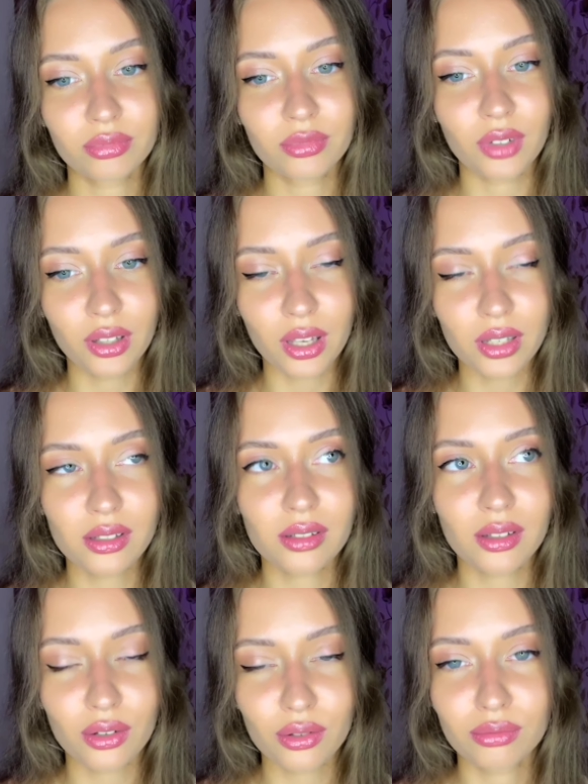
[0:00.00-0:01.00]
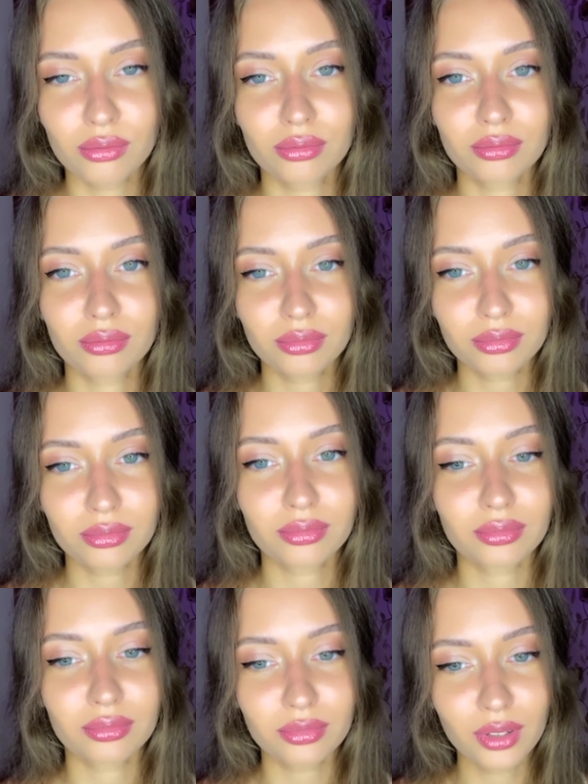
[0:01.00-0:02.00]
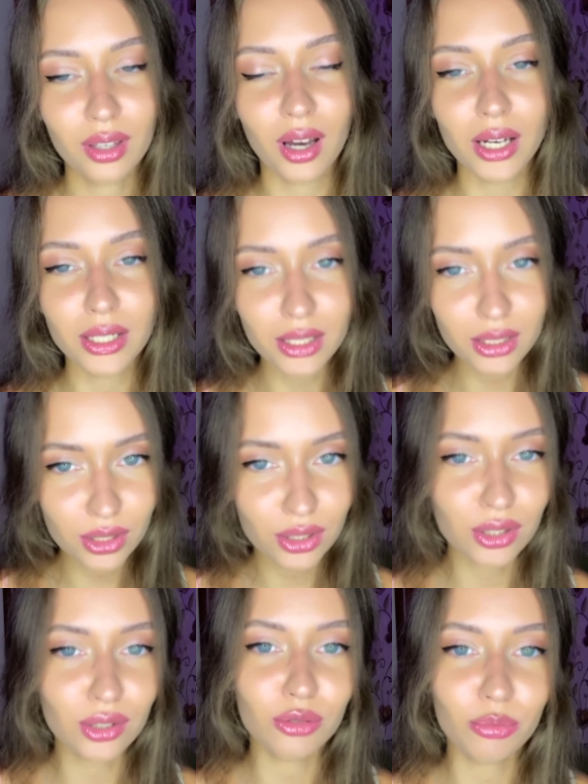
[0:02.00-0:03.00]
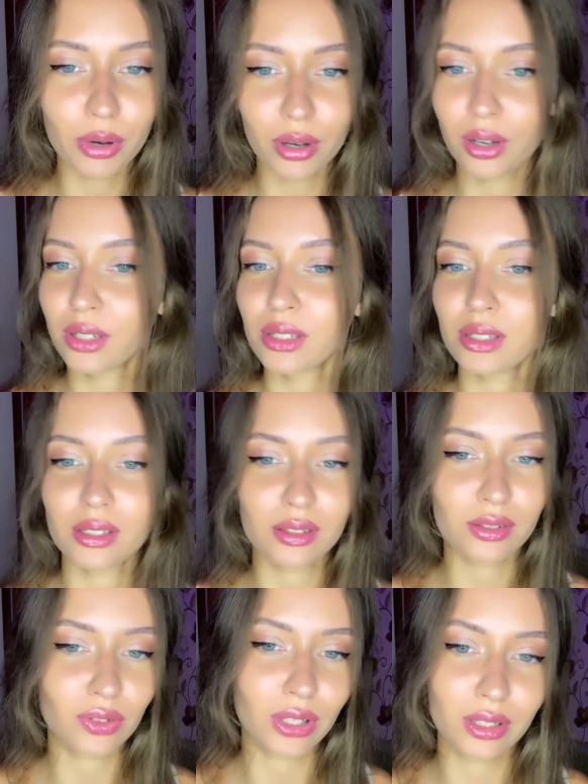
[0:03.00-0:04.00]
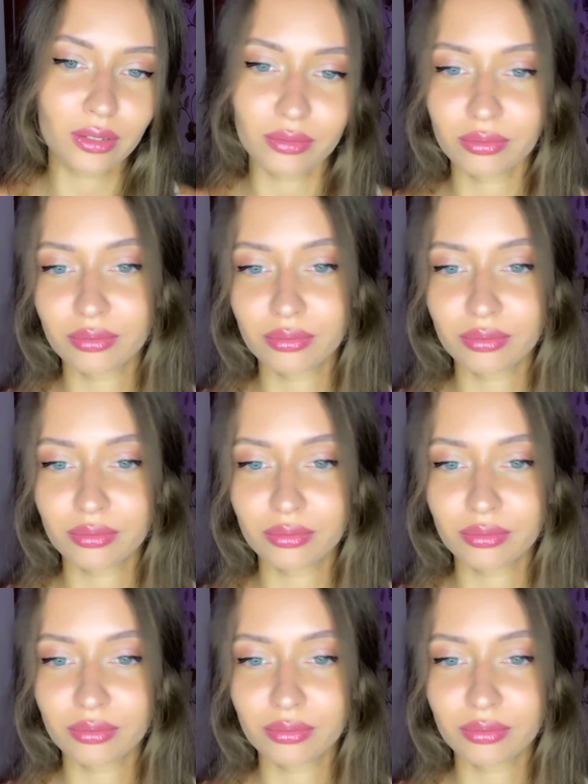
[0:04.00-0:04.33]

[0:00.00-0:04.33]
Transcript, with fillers: on that. So I need to, but I didn't really.